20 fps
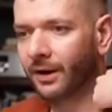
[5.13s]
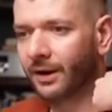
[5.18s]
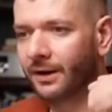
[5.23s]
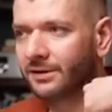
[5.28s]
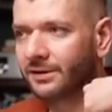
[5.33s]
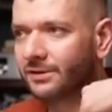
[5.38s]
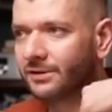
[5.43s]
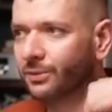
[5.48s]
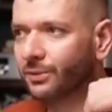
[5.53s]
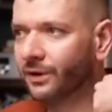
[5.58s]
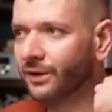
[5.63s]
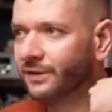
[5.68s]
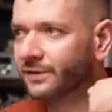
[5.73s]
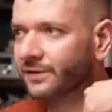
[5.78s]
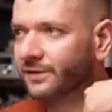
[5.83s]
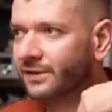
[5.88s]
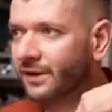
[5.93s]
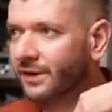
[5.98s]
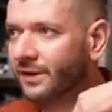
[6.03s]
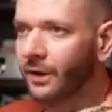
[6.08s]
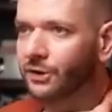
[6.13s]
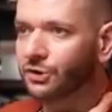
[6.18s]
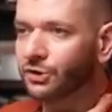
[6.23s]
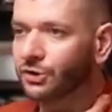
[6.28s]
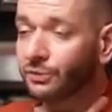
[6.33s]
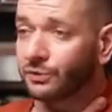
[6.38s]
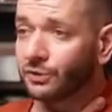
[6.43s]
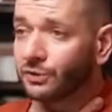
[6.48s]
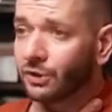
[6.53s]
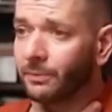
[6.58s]
you guys with
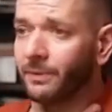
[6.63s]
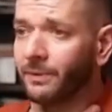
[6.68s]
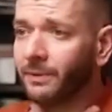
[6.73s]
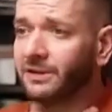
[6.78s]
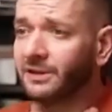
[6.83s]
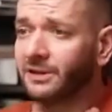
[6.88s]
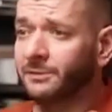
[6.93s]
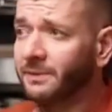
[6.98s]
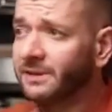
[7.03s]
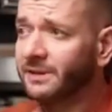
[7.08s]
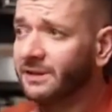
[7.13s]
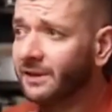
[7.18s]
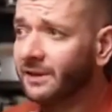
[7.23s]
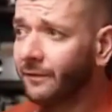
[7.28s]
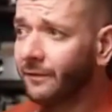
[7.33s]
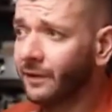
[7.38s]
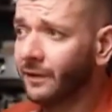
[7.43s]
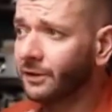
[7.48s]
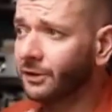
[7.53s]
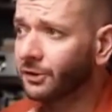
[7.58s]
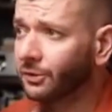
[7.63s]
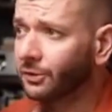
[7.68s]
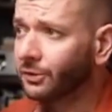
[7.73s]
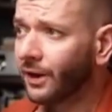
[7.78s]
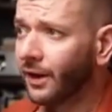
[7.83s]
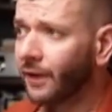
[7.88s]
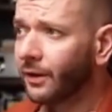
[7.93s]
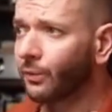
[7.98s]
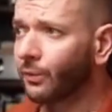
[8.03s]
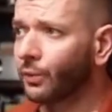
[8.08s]
issues with your business, specifically
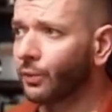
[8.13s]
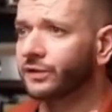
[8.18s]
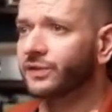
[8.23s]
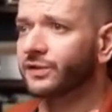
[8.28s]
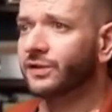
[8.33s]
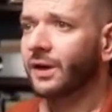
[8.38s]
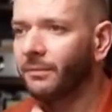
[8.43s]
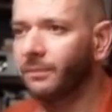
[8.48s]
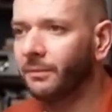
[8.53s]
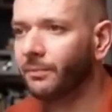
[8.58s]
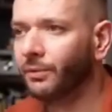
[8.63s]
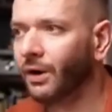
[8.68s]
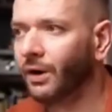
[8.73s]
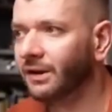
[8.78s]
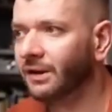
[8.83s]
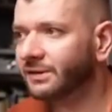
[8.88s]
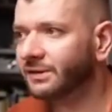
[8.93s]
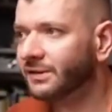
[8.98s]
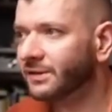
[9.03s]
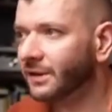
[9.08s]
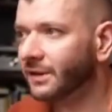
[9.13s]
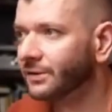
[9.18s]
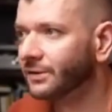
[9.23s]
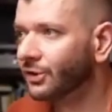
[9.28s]
today with payment processing.